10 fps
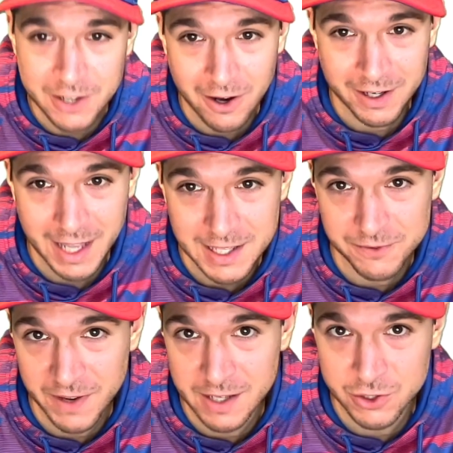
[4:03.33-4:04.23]
gone against
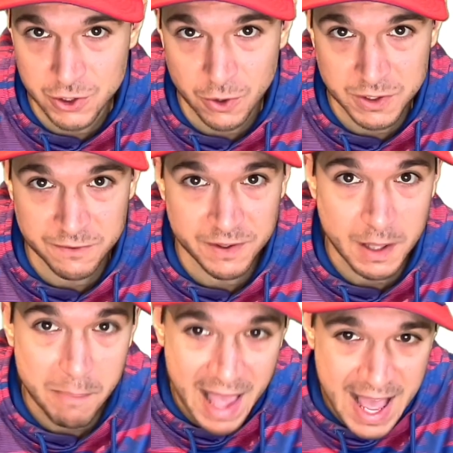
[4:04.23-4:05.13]
Vance Joseph in the
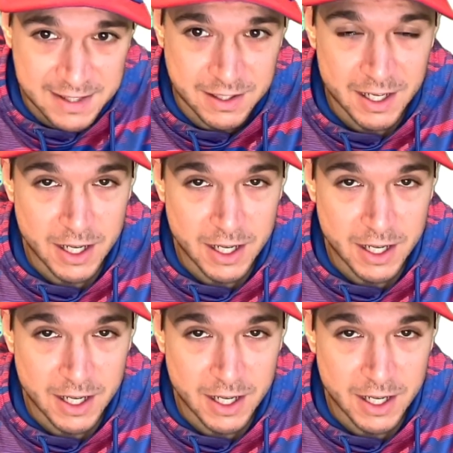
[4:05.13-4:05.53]
past